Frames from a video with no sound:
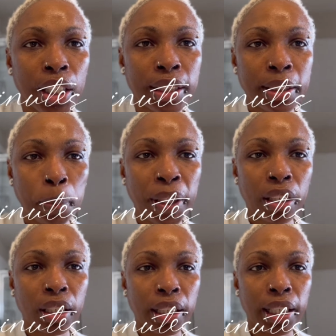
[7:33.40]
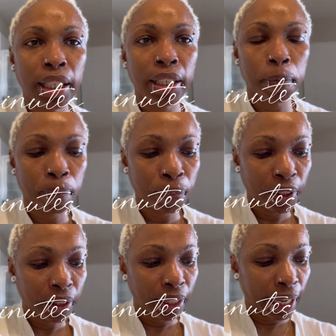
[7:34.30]
typically
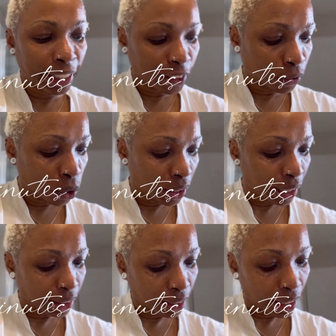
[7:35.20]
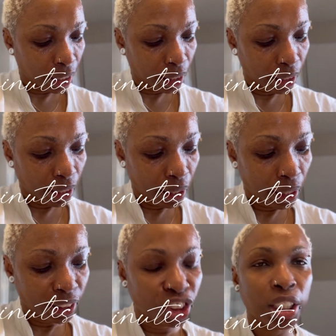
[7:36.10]
the
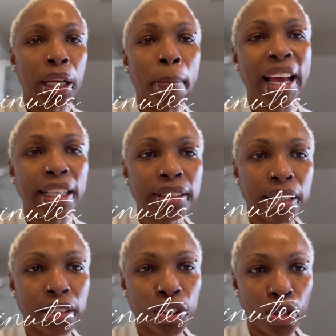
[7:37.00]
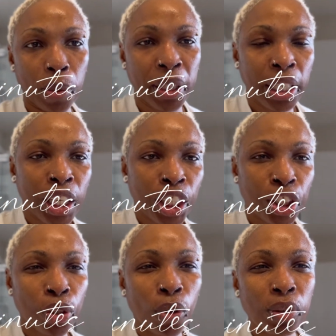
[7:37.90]
exfoliating gel mask and scrub,
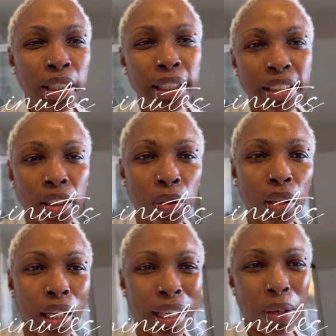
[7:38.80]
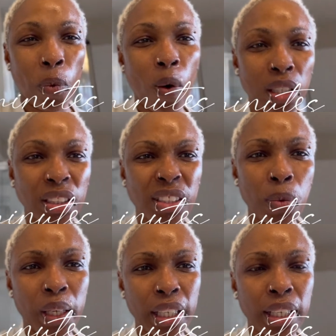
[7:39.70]
you only need to do that like once a
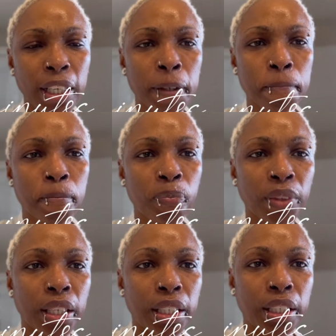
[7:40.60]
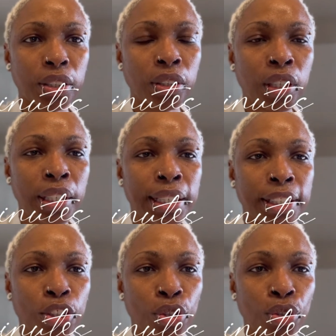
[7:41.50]
week, you know,
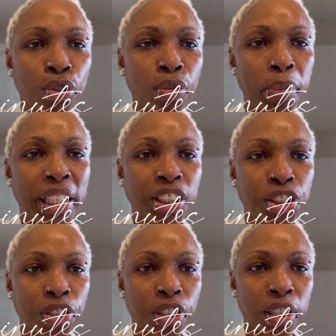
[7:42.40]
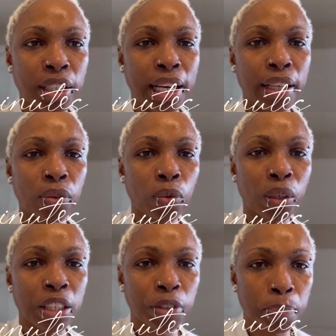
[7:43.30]
to make sure that
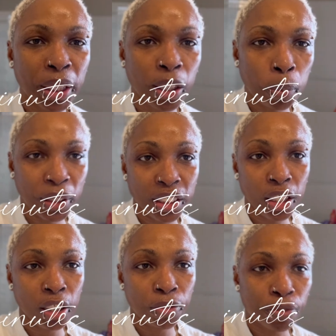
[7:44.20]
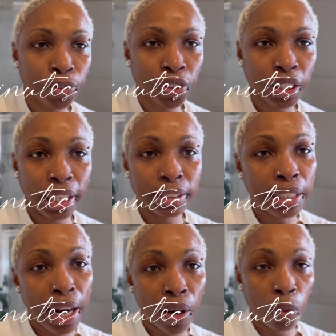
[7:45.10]
whatever buildup is there for the
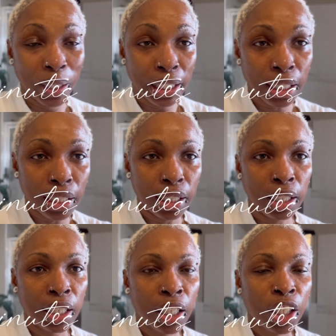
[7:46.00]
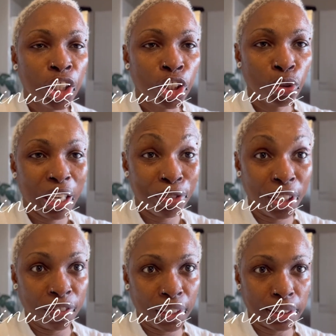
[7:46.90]
entire week, you get
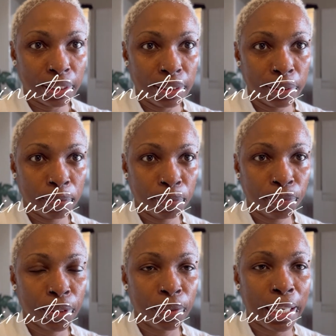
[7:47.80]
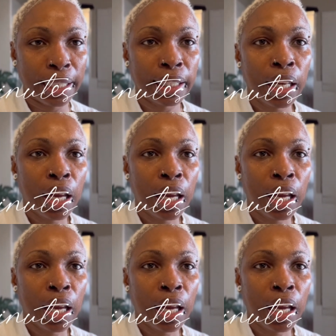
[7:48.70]
rid of it, right?